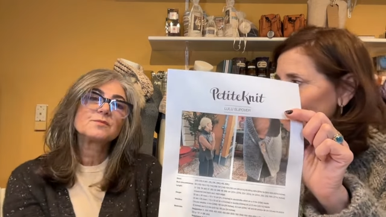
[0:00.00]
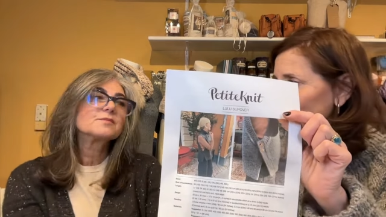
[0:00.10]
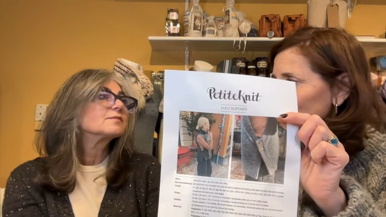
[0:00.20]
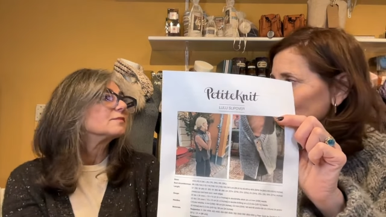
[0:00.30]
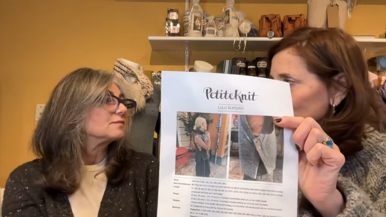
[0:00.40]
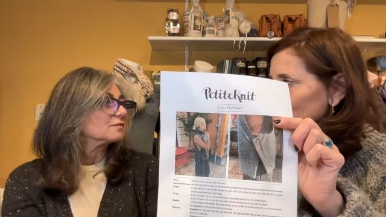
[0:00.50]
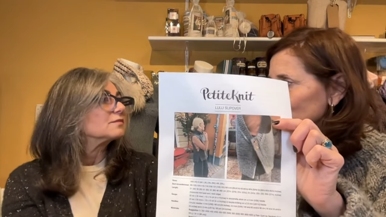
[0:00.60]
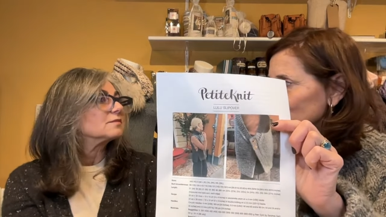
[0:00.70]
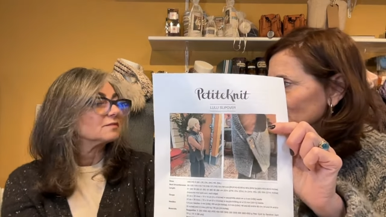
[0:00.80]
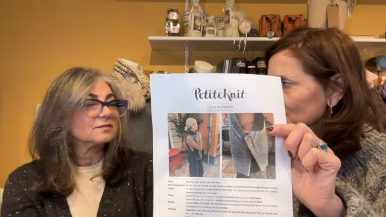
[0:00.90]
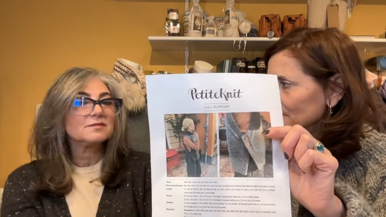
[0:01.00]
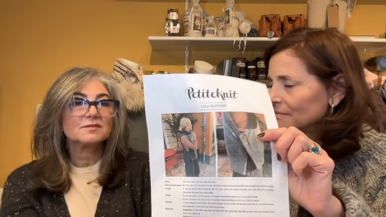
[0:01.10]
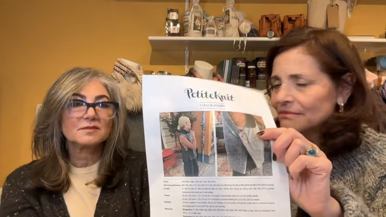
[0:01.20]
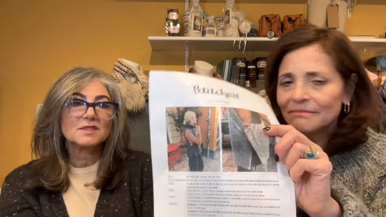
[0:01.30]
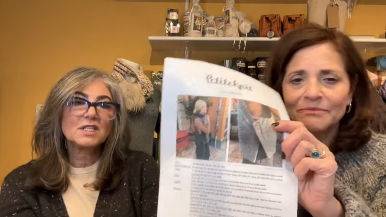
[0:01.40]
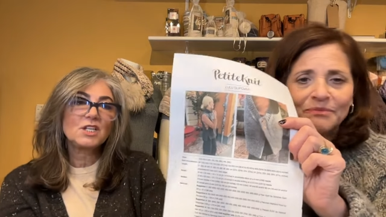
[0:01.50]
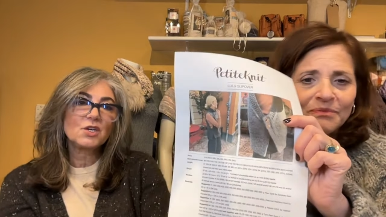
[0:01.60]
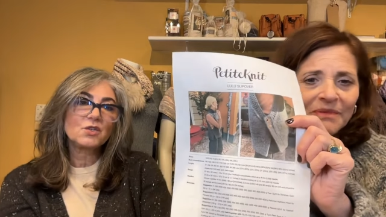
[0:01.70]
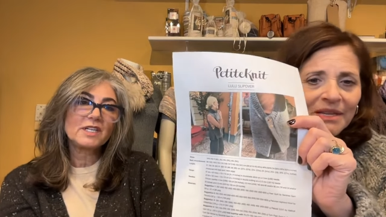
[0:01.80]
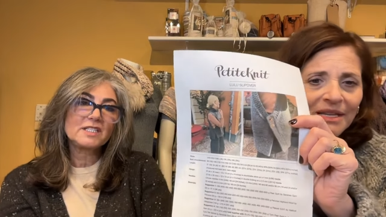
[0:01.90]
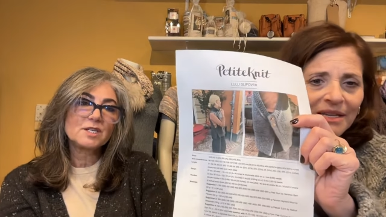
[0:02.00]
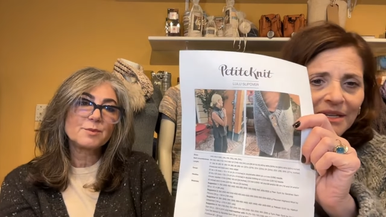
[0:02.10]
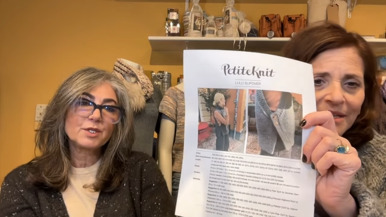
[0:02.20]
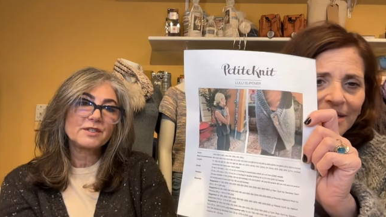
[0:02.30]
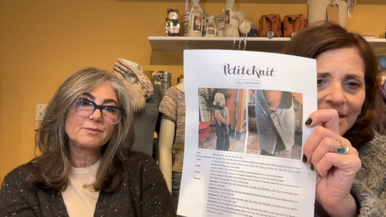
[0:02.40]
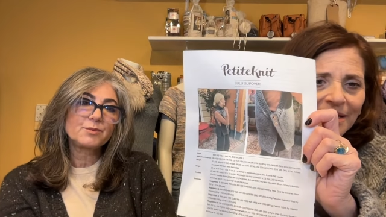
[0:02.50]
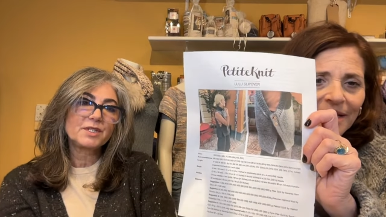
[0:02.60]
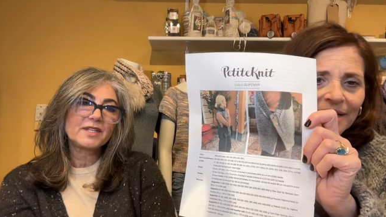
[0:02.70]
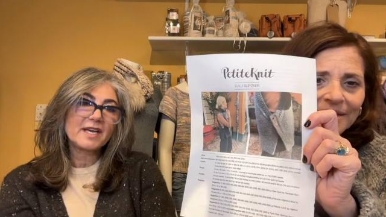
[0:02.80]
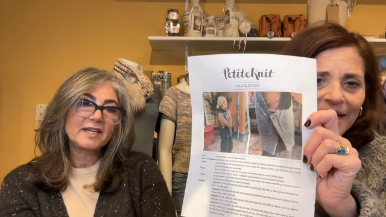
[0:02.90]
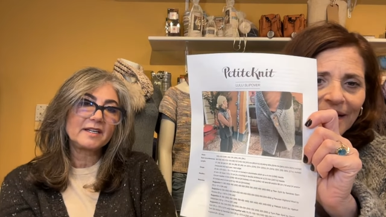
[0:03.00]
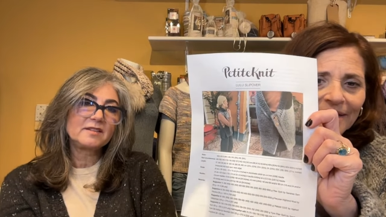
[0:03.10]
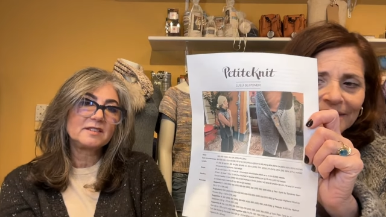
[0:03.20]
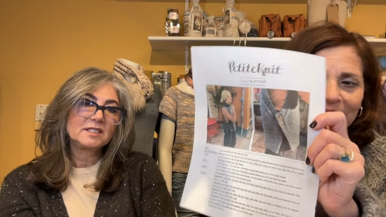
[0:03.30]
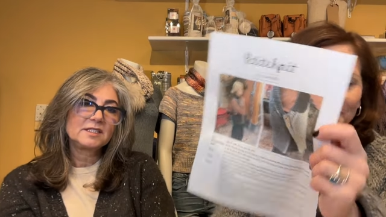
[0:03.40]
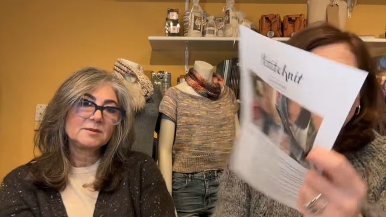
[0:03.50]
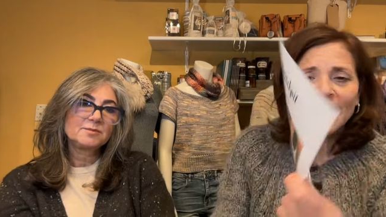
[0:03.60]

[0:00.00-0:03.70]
Speaker 1: what? I would probably do that. You don't need to put, put exactly. that Exactly.